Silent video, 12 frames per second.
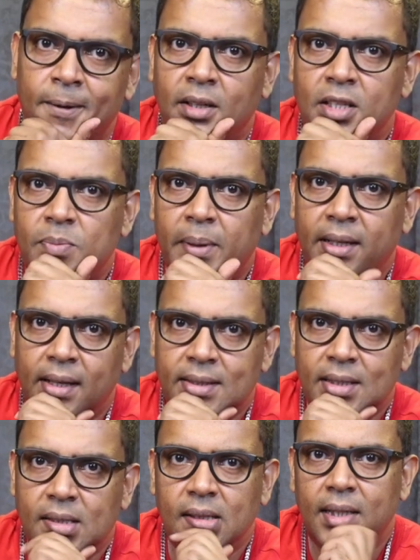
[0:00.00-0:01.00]
Despite
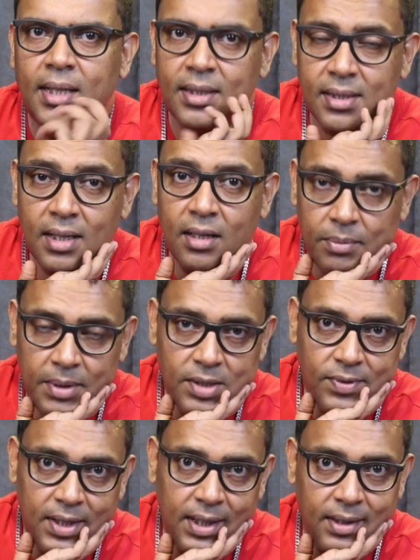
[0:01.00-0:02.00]
exit, India still
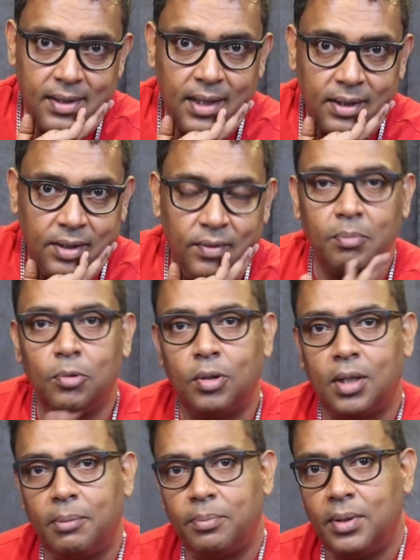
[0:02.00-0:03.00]
remains very attractive and
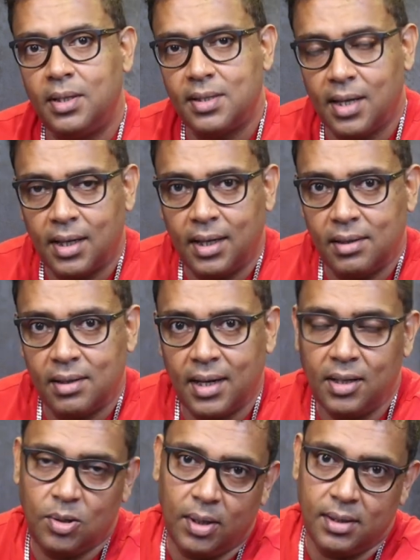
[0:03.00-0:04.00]
more companies are
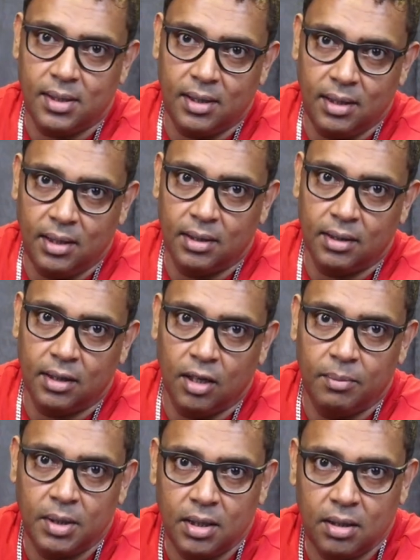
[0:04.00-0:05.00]
trying to enter India. The
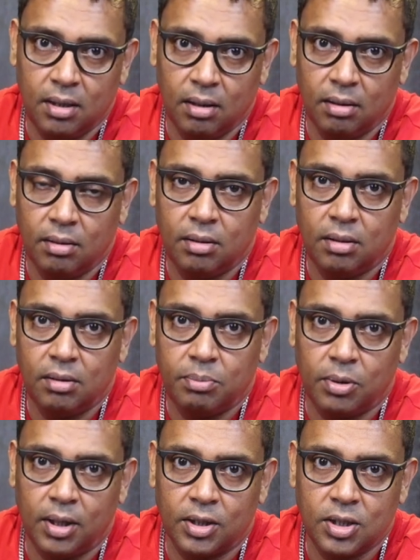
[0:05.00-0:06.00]
government
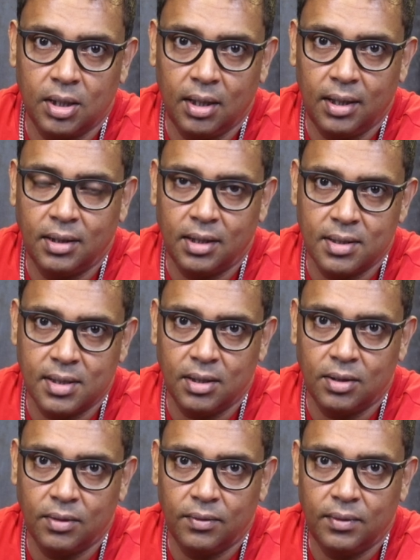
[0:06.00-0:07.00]
production linked
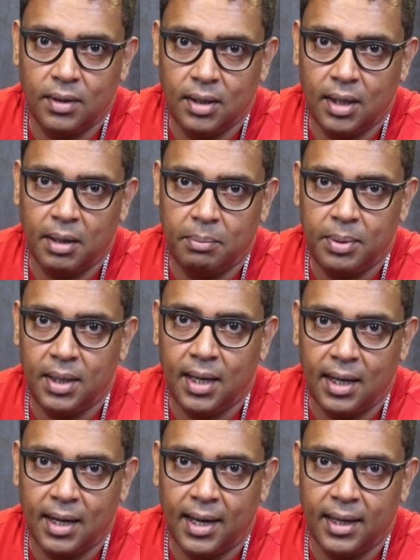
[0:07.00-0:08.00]
incentive, the
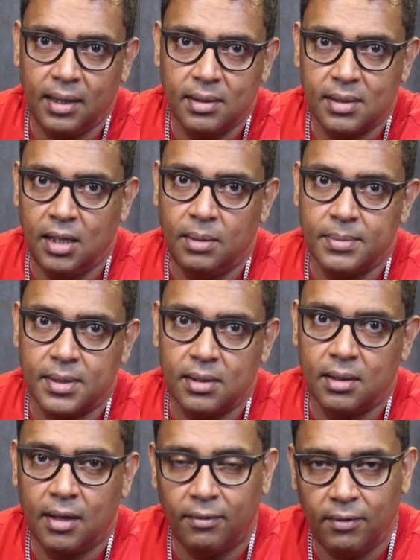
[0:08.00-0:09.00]
PLI schemes
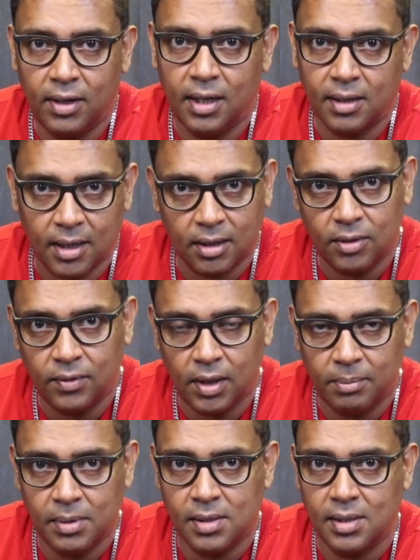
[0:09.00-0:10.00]
are very attractive to
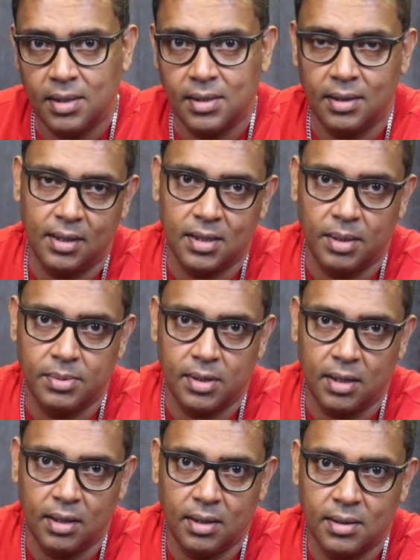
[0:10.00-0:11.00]
MNCs and their
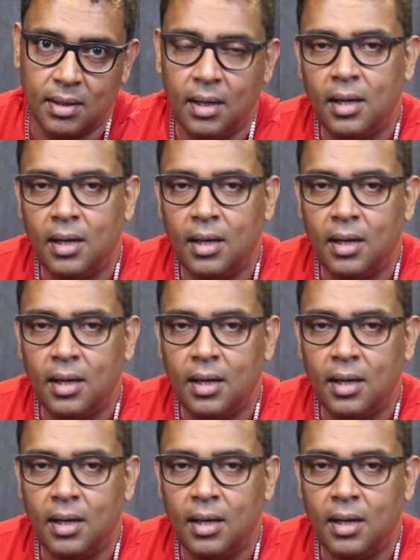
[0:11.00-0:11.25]
subsidiaries.